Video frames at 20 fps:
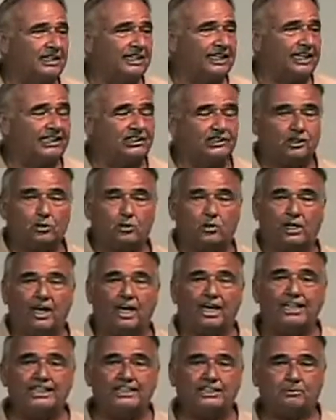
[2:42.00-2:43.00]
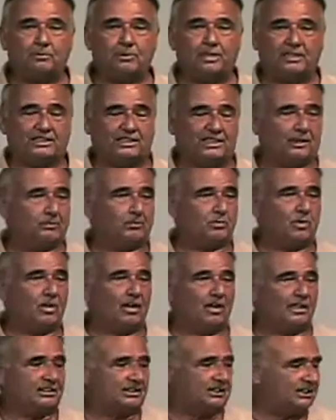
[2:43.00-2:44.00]
And so when ice picks up
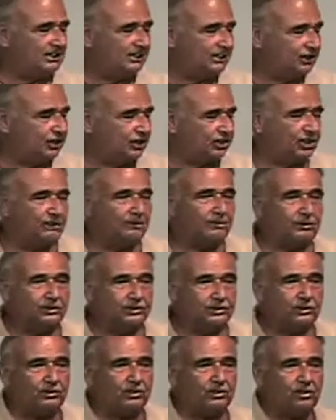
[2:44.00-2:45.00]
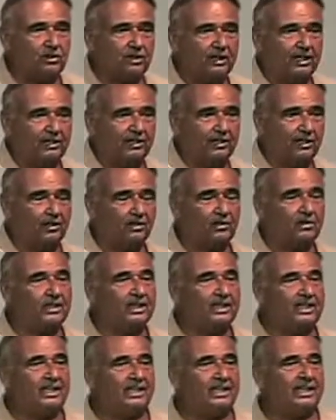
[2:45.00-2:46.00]
rocks as it shovels through the ground,
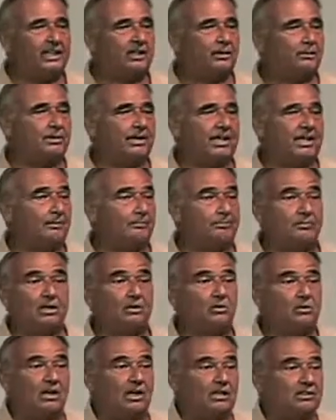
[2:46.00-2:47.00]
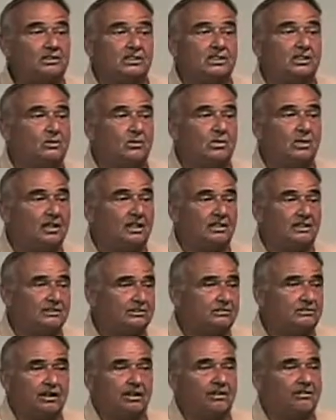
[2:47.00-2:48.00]
it'll pick up big rocks, little rocks,
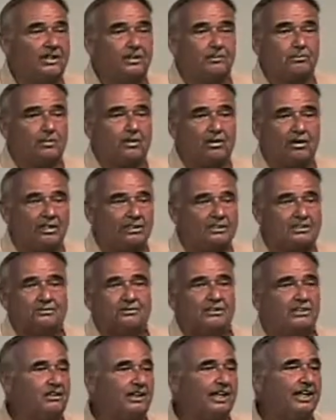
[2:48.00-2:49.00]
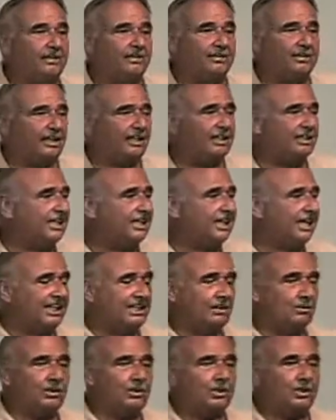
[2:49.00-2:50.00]
ground up rocks, anything. And
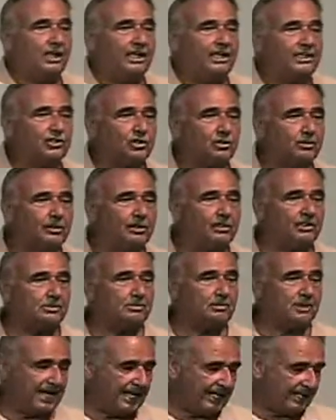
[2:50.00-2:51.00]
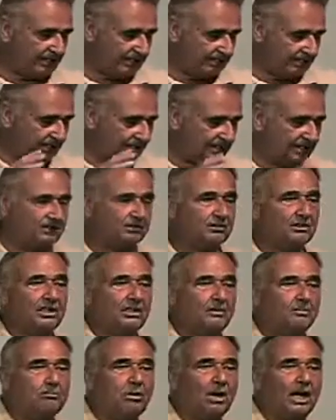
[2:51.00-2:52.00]
then when the glacier melts back, you get this
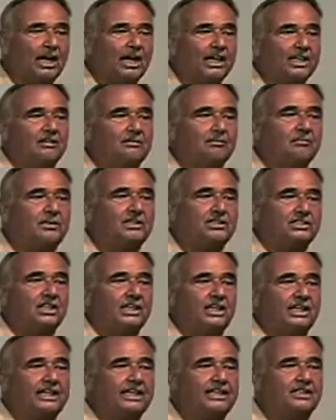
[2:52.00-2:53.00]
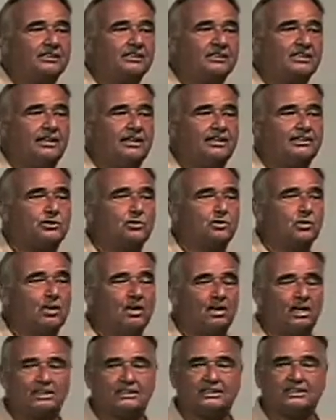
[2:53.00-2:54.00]
pile of miscellaneous sized
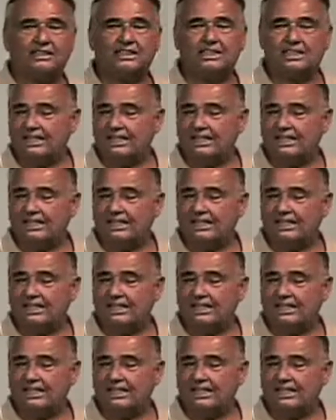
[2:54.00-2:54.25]
rocks.